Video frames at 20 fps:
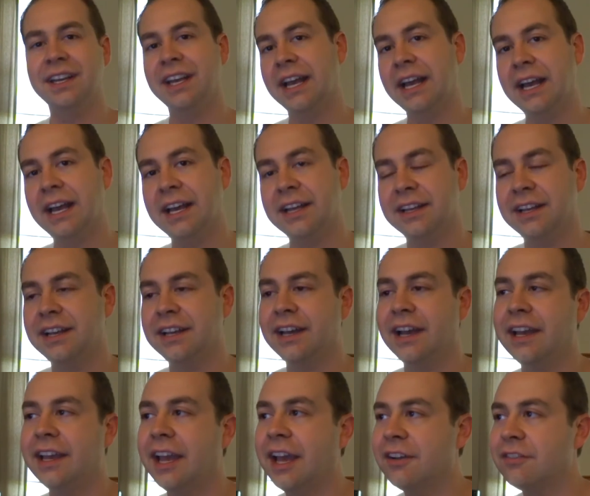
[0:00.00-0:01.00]

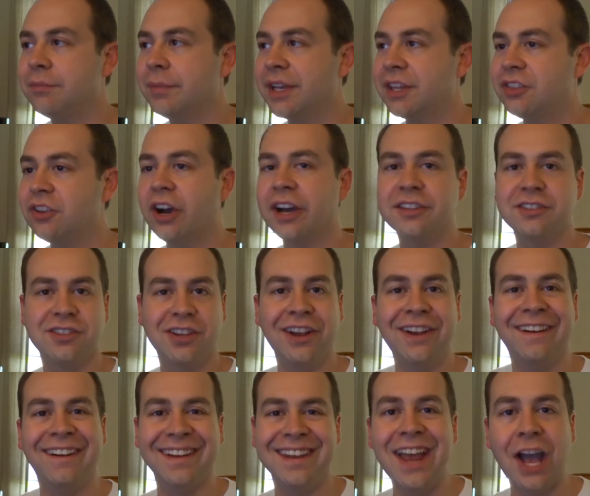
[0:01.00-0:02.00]
I have my
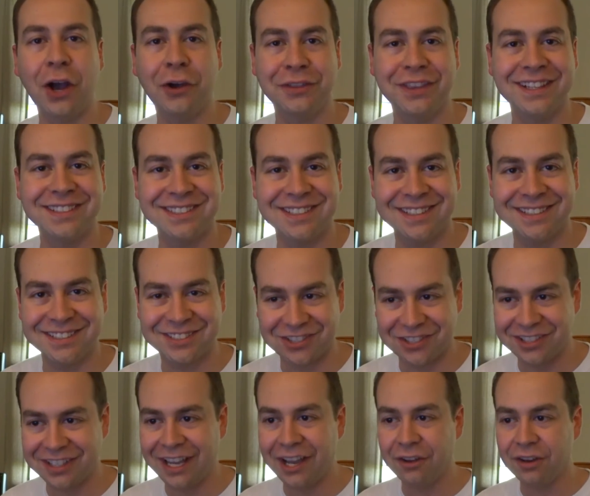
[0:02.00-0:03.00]
thoughts on how that's going to
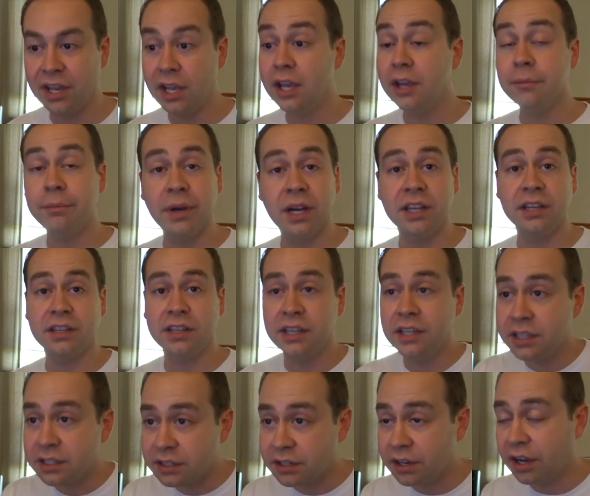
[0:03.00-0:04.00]
turn out. But
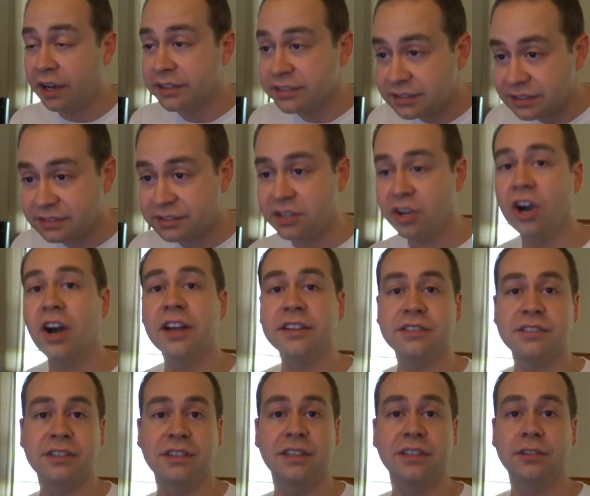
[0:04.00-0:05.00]
cost is
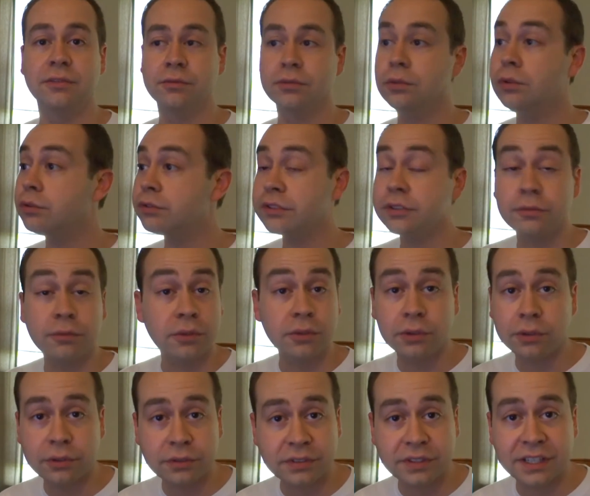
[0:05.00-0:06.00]
cost, and the rules are the
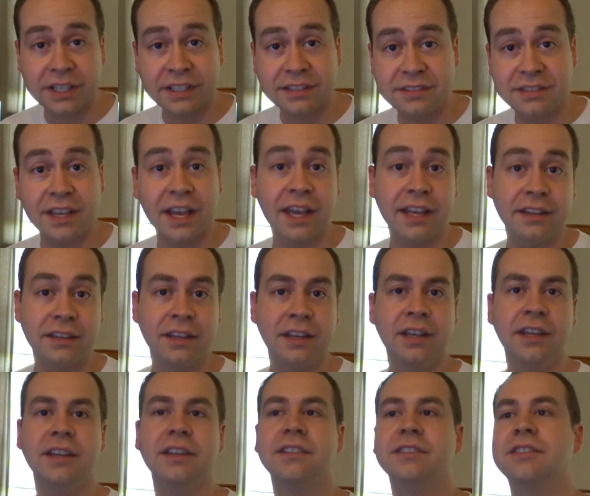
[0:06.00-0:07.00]
rules that I set.
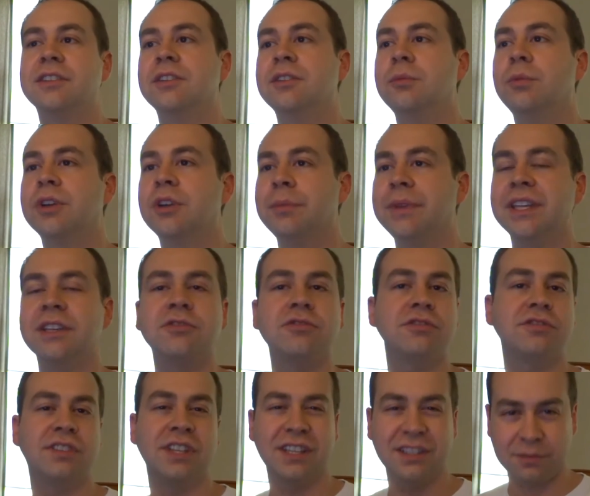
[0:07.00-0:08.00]
So what'll be
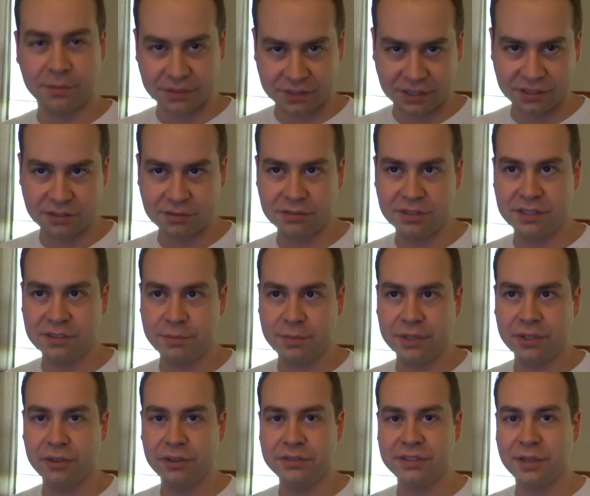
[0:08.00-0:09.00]
interesting is once I do these
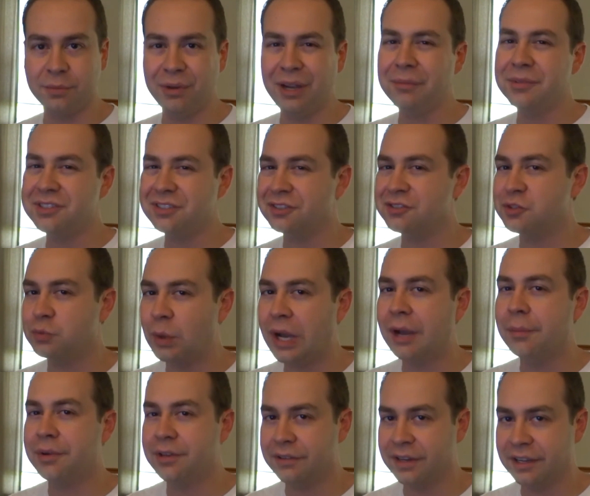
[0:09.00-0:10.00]
builds, I'll probably start
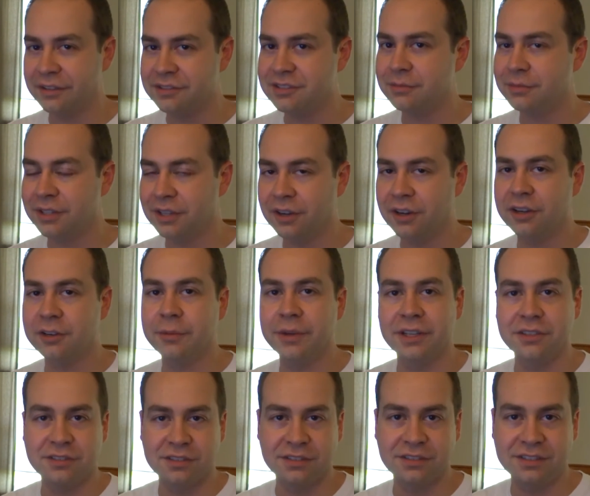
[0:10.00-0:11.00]
swapping around some of the
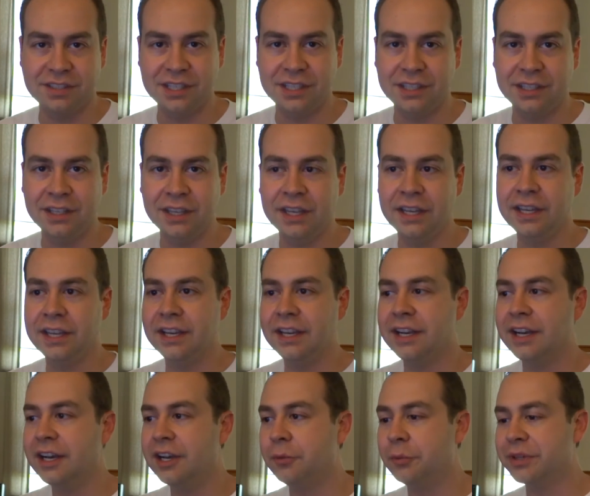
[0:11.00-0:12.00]
hardware and just see,
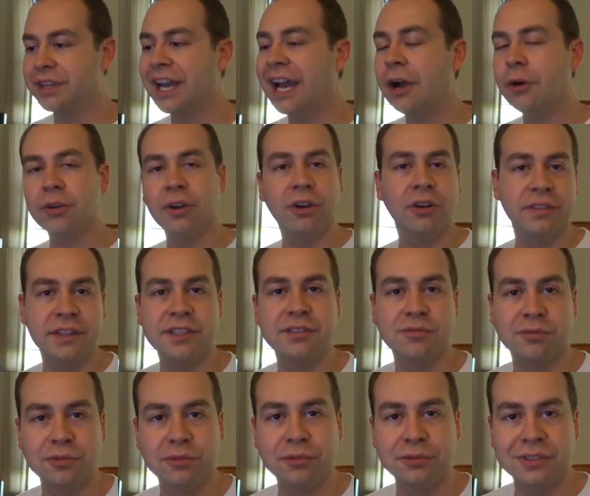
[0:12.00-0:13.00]
without all
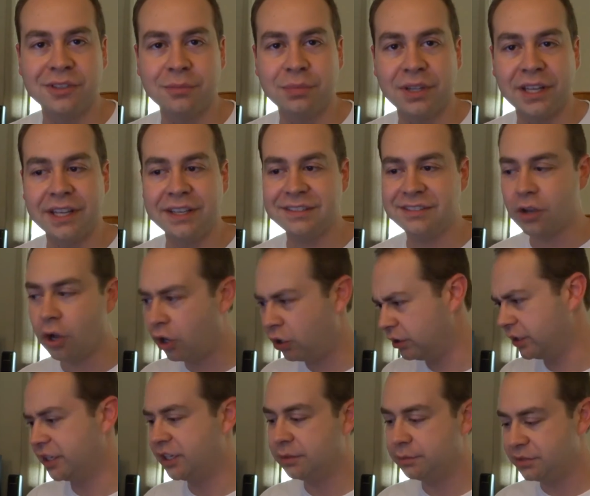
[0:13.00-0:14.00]
these rules in place,
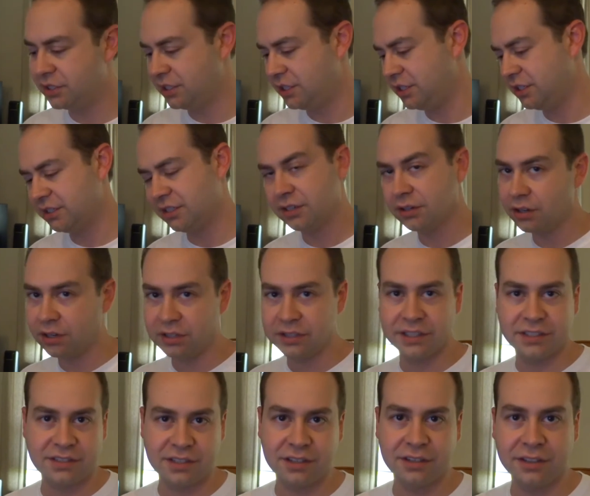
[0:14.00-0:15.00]
all AMD and then all
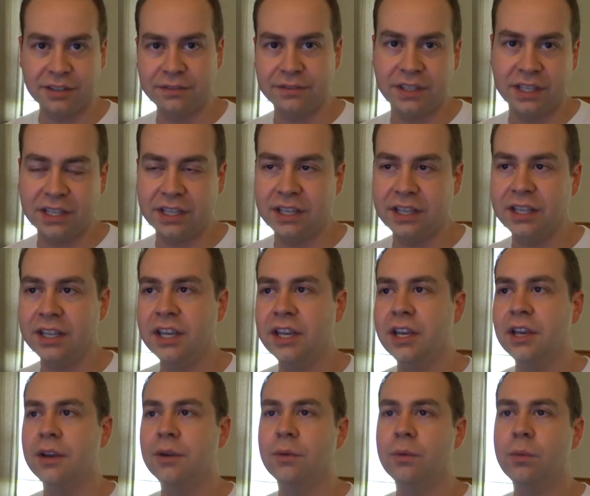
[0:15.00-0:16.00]
Intel, NVIDIA,
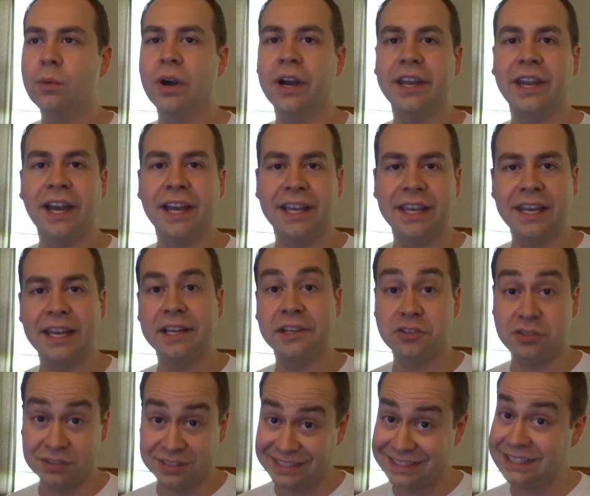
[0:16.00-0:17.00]
what I can
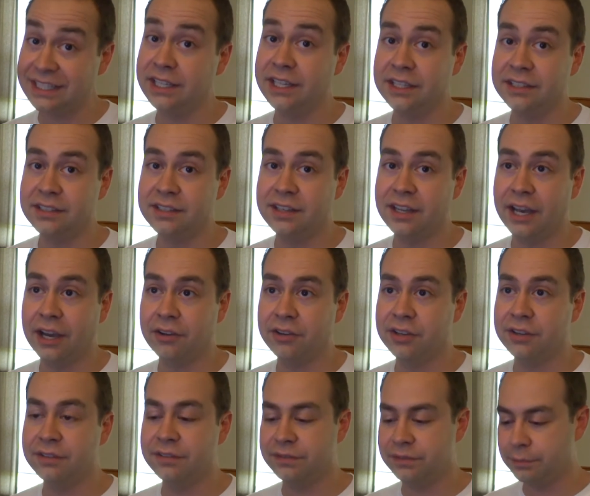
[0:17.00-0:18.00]
actually get
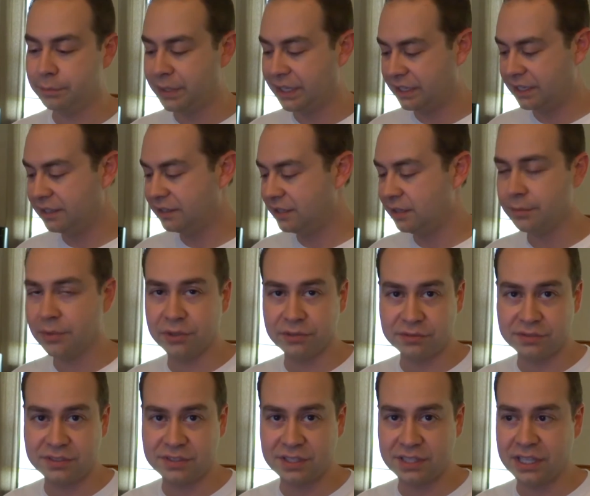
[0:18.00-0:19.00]
out of picking the
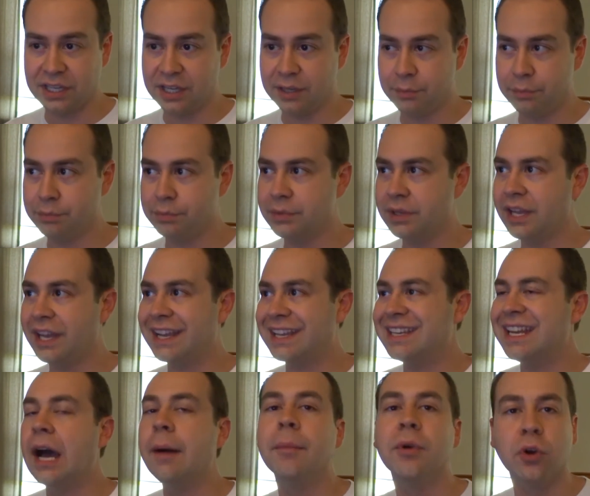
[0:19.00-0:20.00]
most
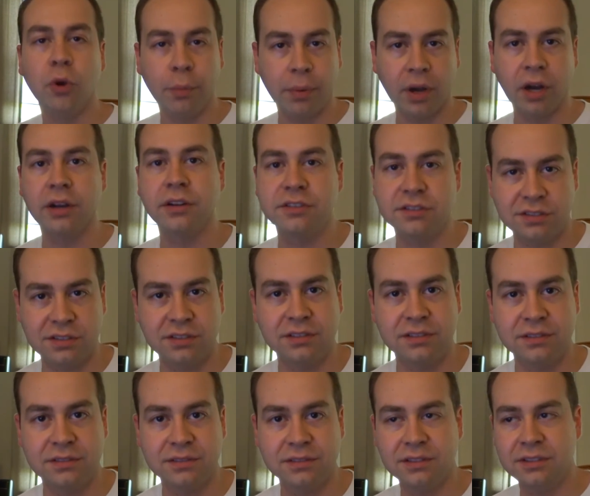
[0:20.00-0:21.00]
economical
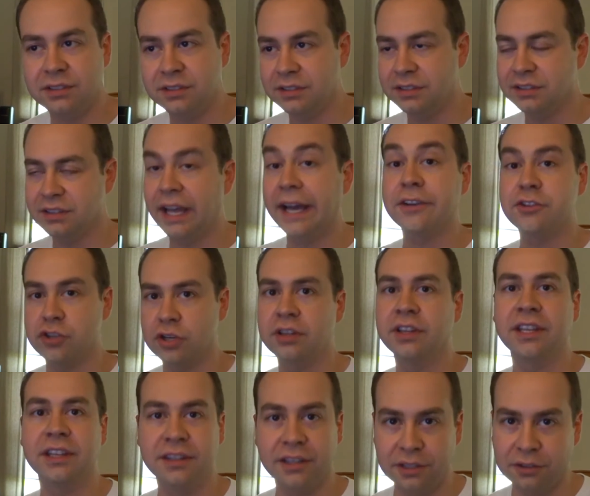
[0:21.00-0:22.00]
parts,
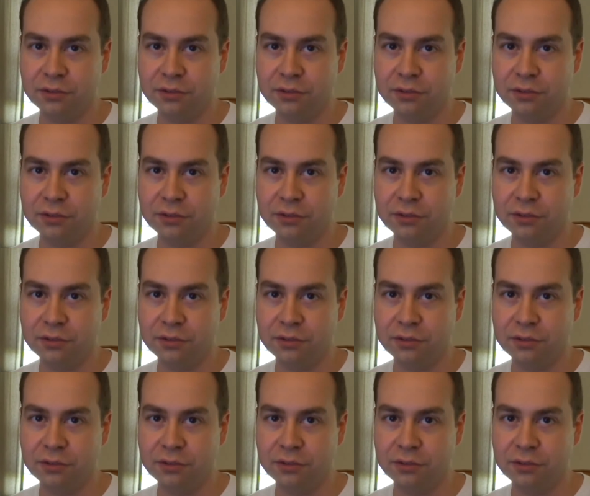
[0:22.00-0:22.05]
logically, that